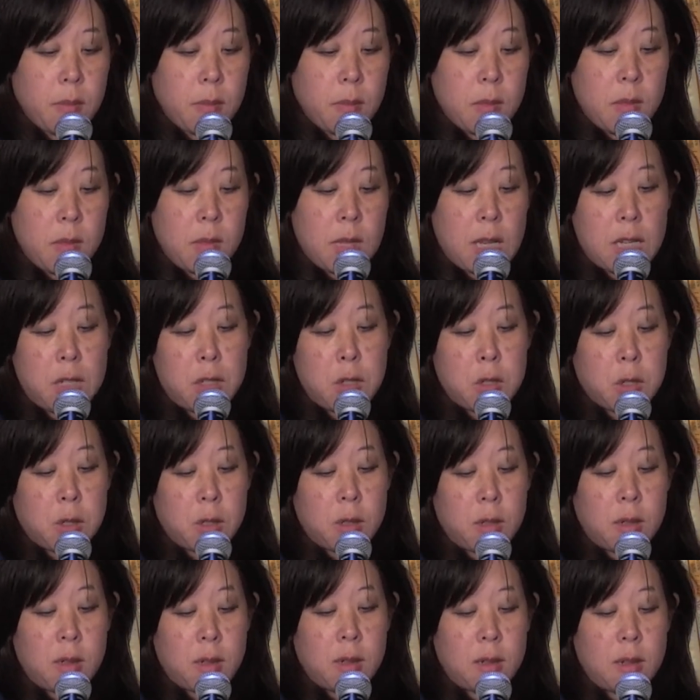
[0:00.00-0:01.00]

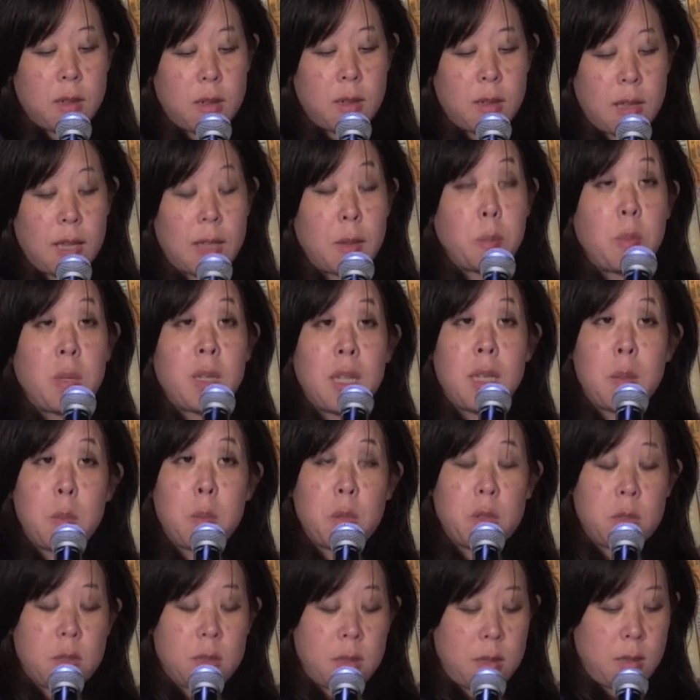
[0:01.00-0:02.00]
Nature, like
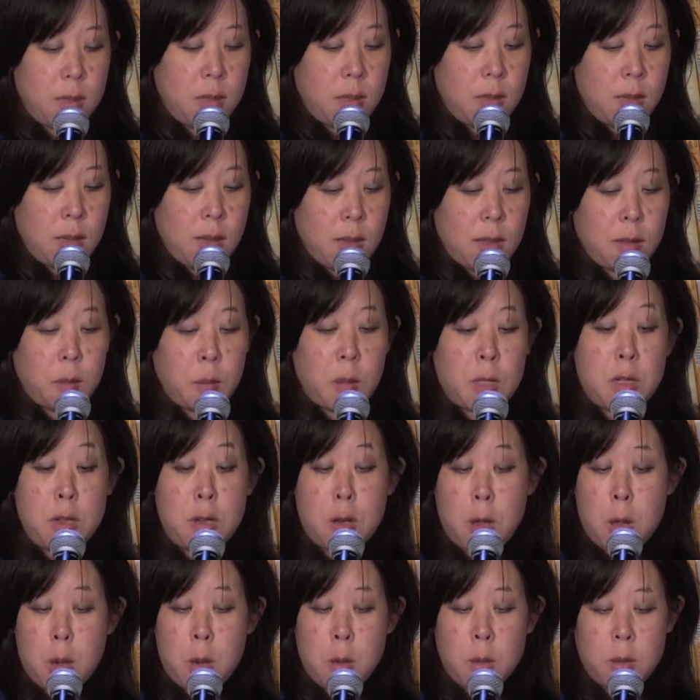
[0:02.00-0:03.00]
people, has
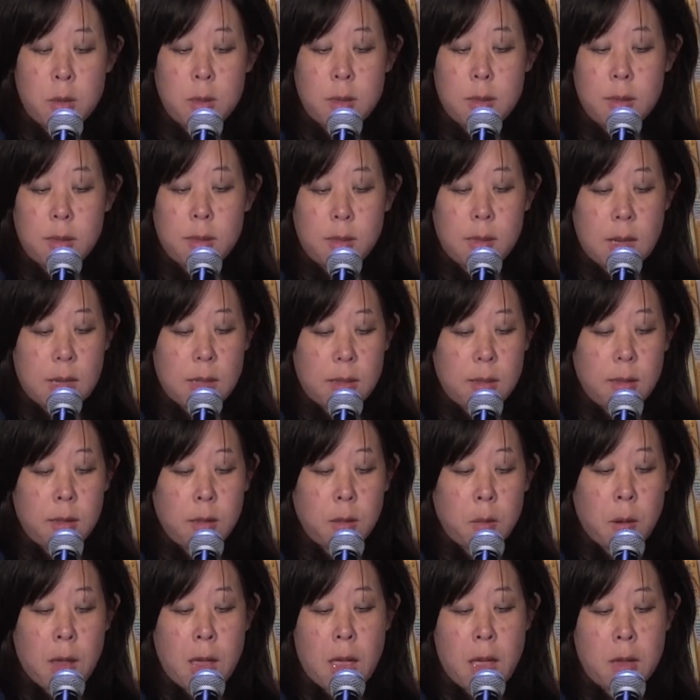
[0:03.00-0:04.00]
been known to stand
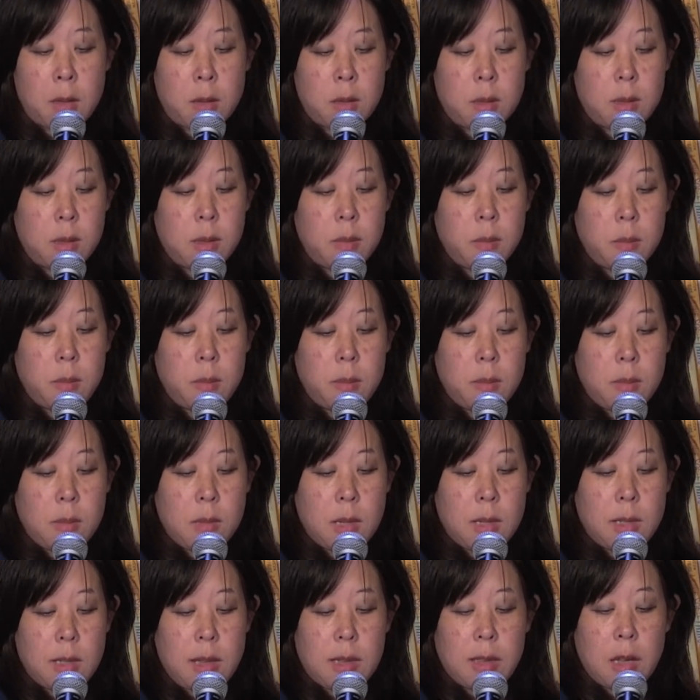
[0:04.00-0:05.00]
its ground,
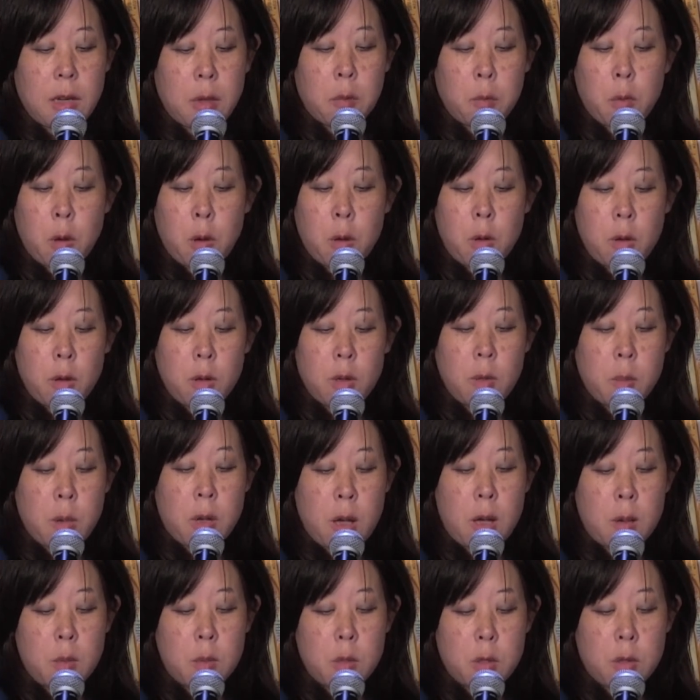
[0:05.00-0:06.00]
like that rogue
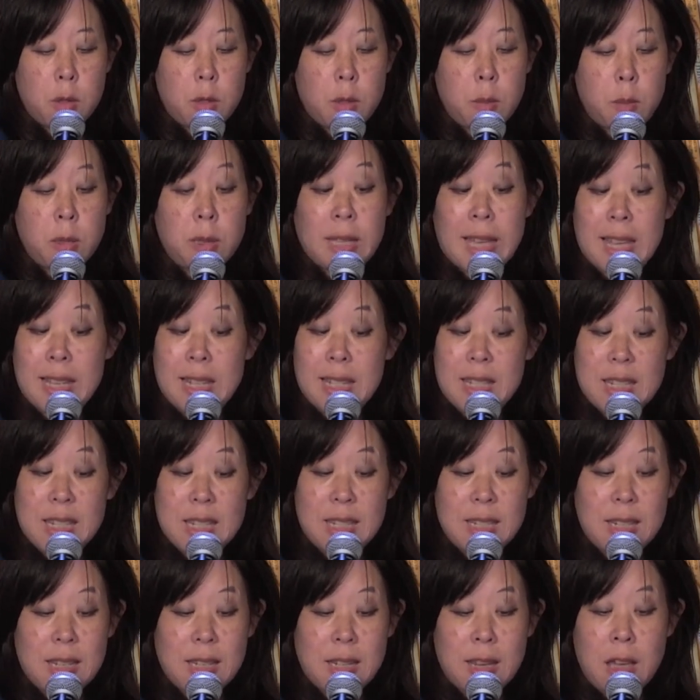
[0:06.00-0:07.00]
palm tree
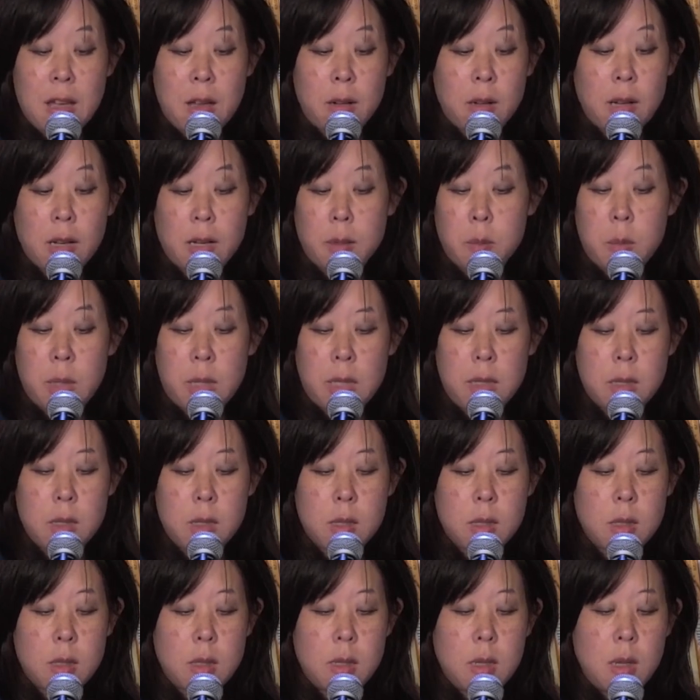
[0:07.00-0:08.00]
planted at Alki
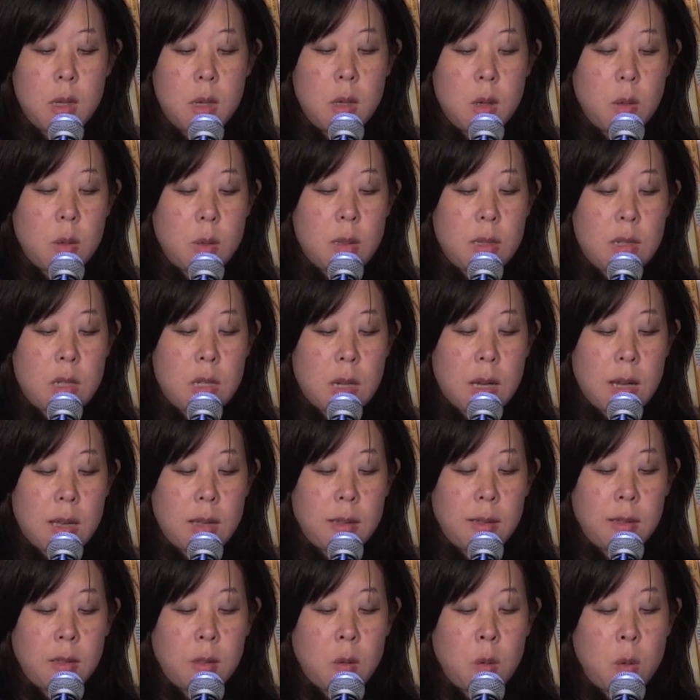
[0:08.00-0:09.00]
Beach, or the
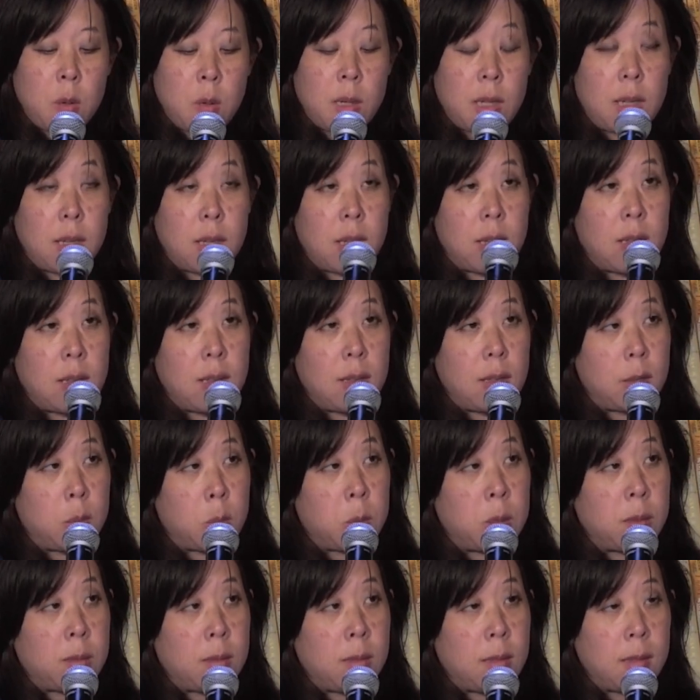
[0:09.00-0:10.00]
giant sequoia that's
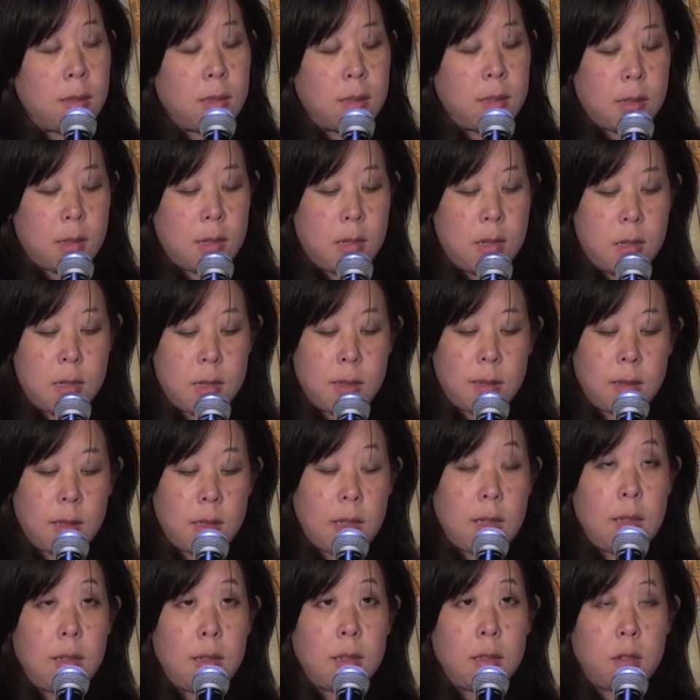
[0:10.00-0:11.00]
persisted just
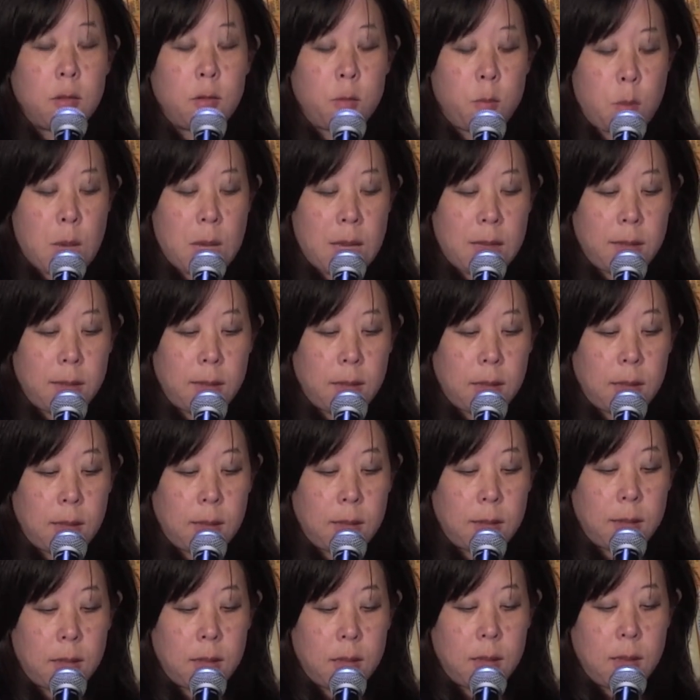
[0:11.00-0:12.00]
east of
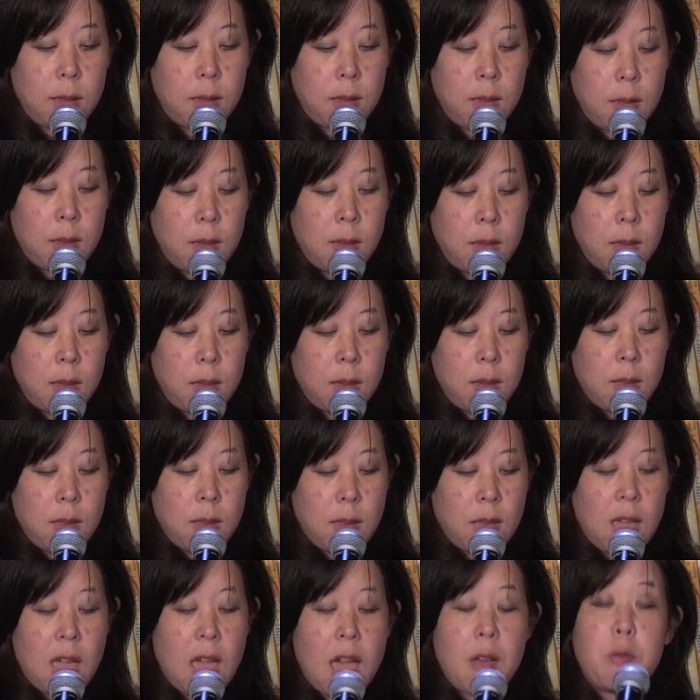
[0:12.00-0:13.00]
Macy's.
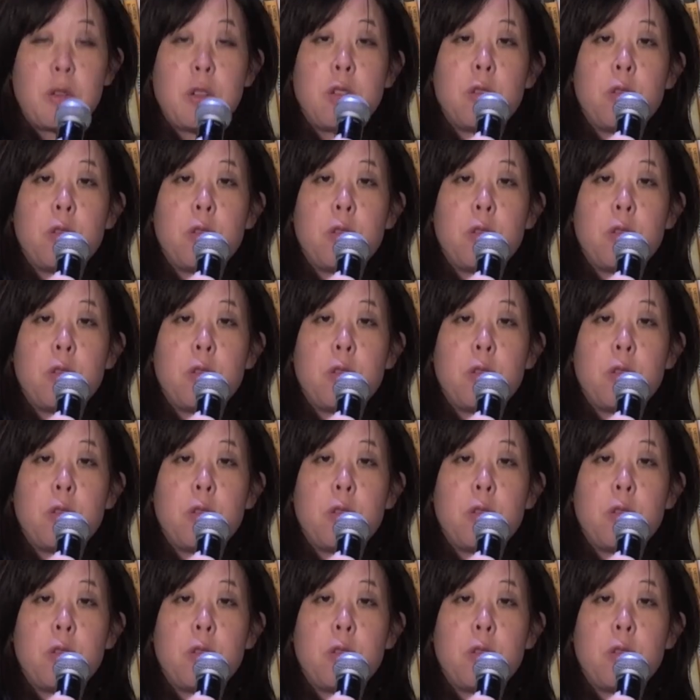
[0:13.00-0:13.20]
They have no